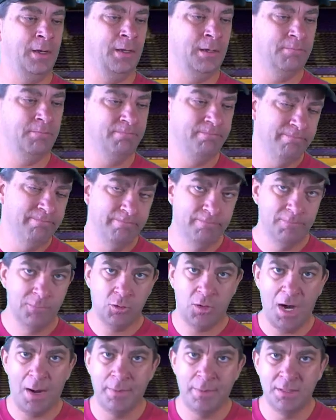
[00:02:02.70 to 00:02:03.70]
a
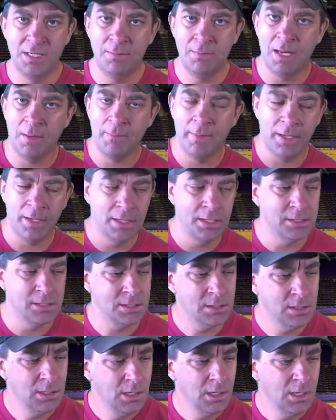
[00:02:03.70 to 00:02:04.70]
crappy team like McNeese.
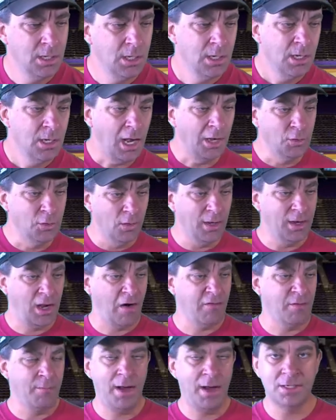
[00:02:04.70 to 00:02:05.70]
I do like
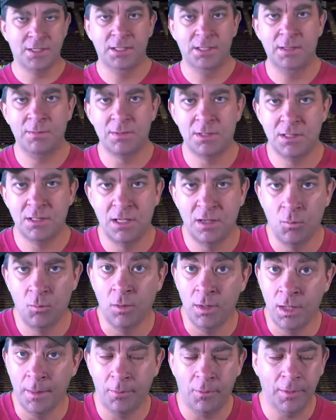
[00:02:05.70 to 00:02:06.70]
covering my teams
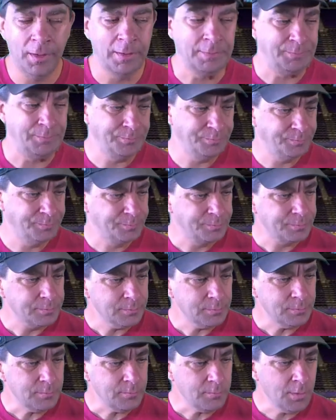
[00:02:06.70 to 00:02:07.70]
when they're playing.
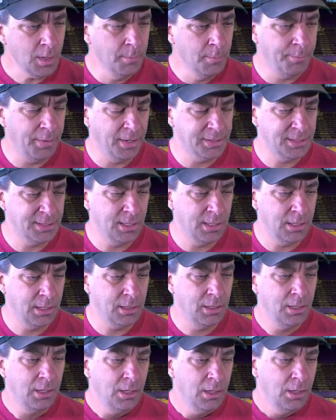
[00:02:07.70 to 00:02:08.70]
But
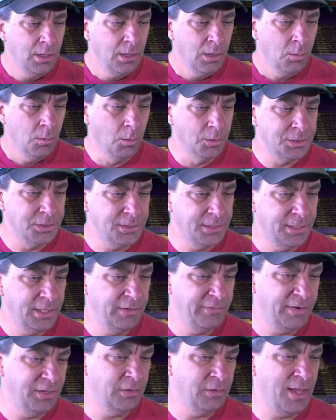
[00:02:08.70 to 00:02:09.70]
we'll see
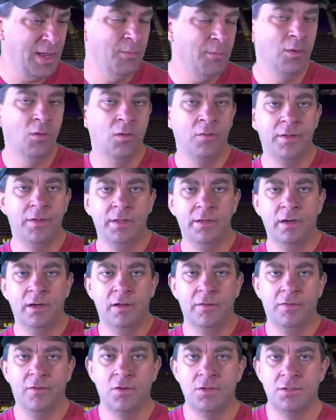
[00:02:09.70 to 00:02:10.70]
if I do that one or
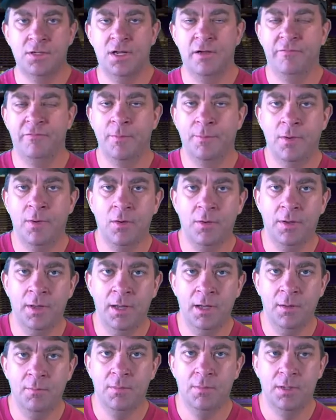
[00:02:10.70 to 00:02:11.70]
the Thursday night football
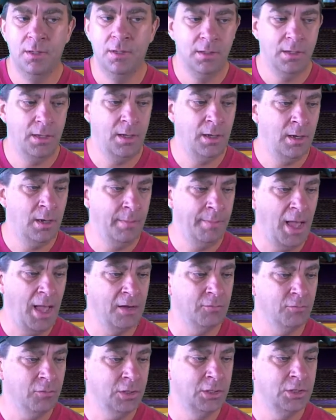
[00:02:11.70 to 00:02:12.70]
game. I'm
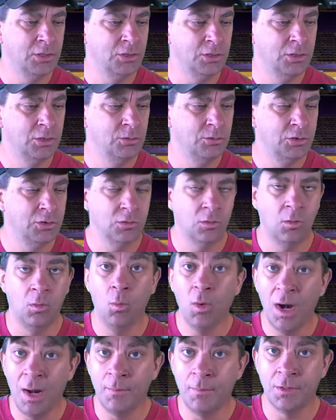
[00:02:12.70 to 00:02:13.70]
not really too sure
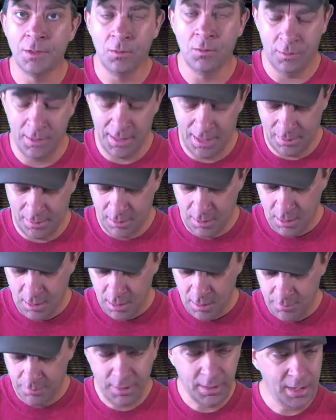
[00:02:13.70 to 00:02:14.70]
what I'm going to do on that.
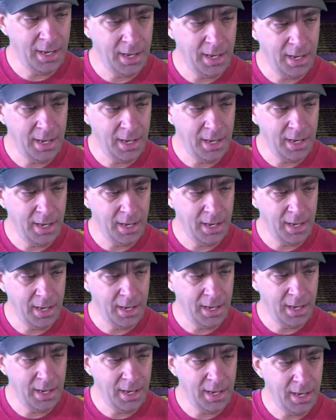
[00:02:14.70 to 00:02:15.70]
But, hey, the Tigers are
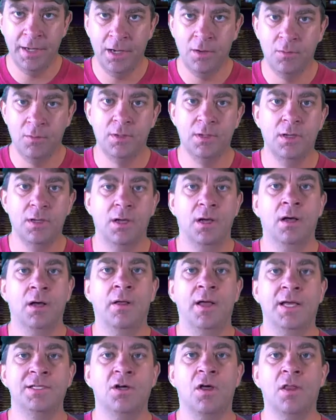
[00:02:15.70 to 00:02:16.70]
3-0.
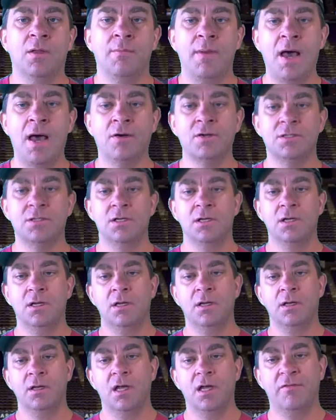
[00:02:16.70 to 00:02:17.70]
That's all that matters.
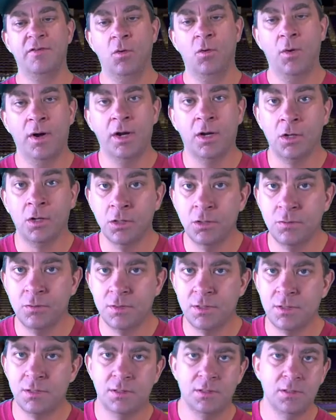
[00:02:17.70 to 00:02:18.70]
If you win and
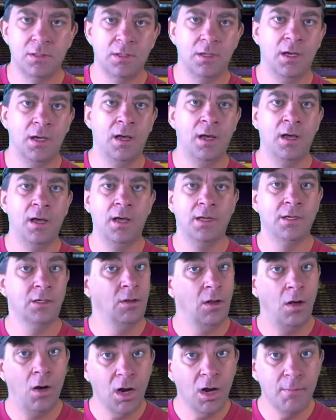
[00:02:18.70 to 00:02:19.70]
lose,
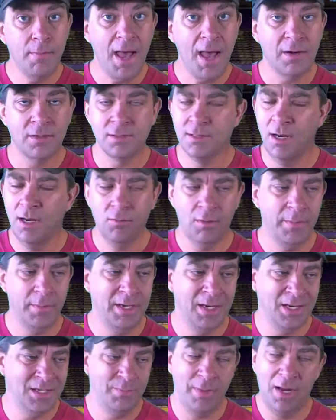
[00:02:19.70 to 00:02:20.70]
all that matters. I
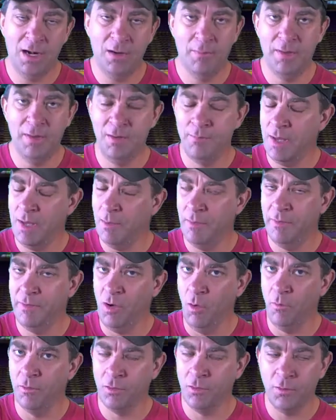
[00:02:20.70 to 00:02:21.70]
mean, it's better than
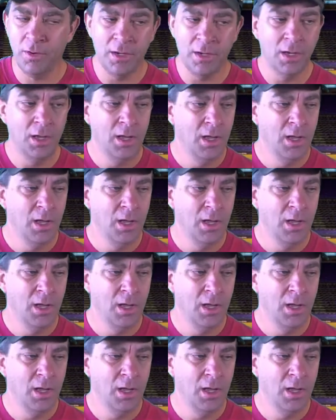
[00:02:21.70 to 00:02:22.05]
0-3.